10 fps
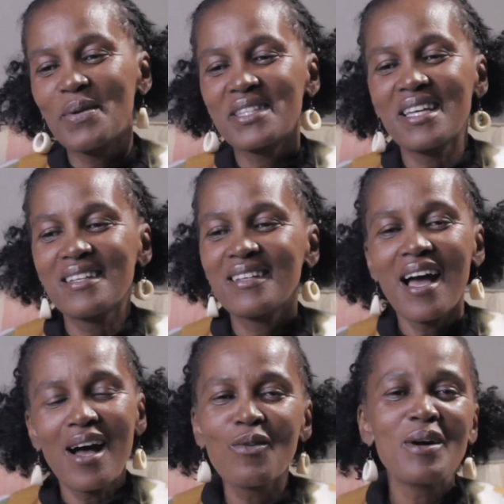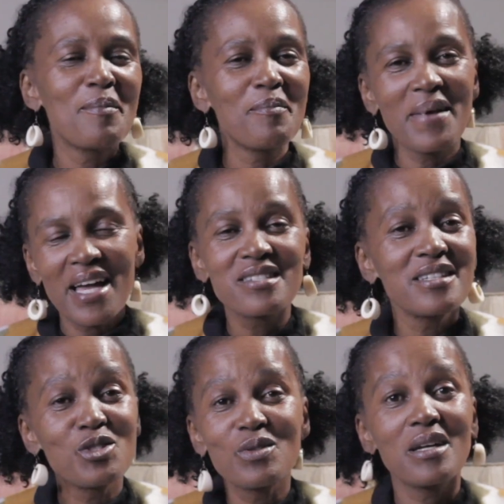But then now I'm
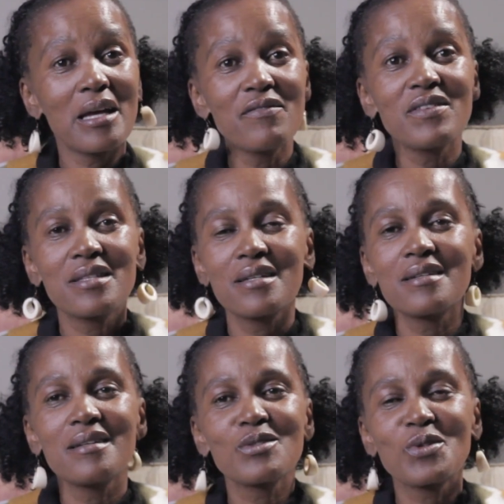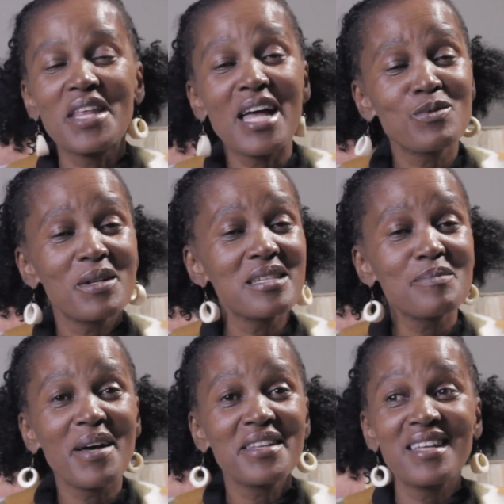actually doing everything, you know. So that's what
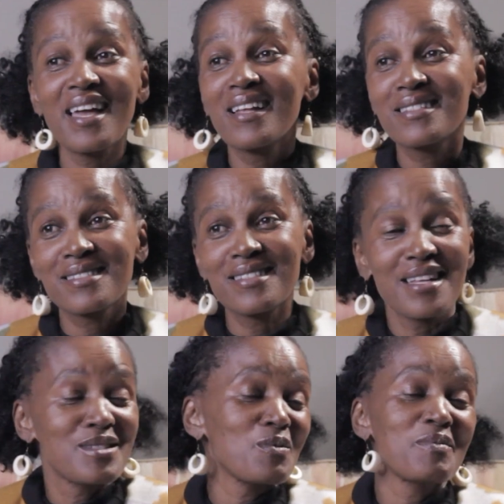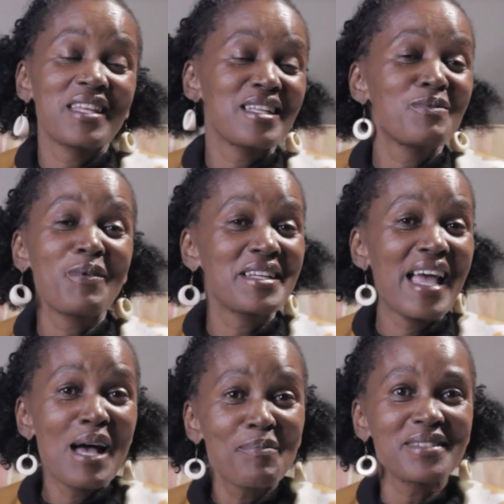inspired the hats. That's what
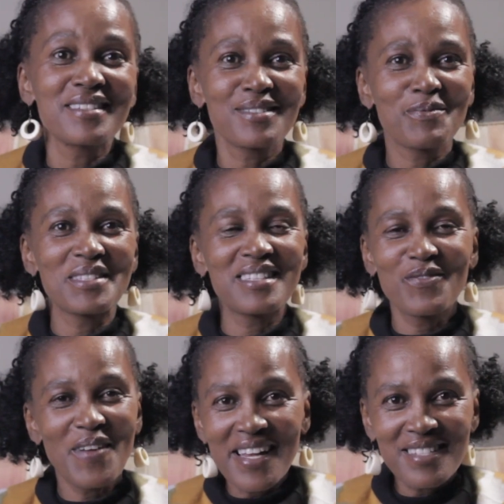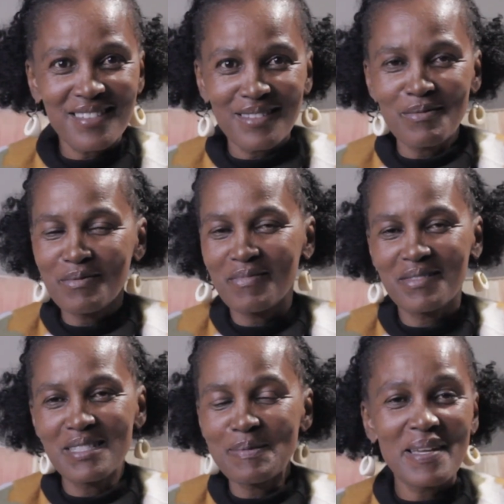happened with the fashion
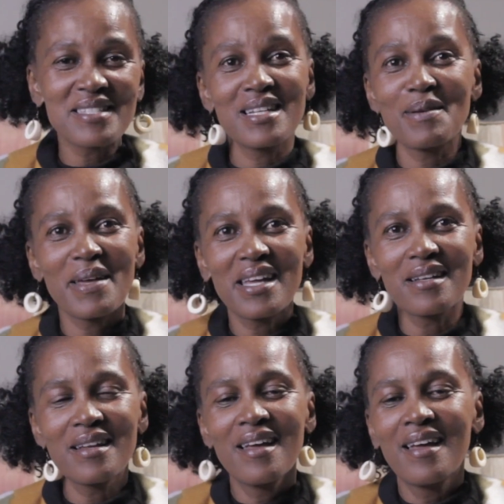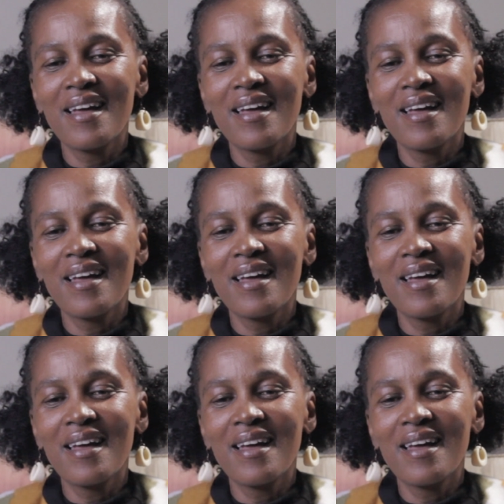space that I'm in.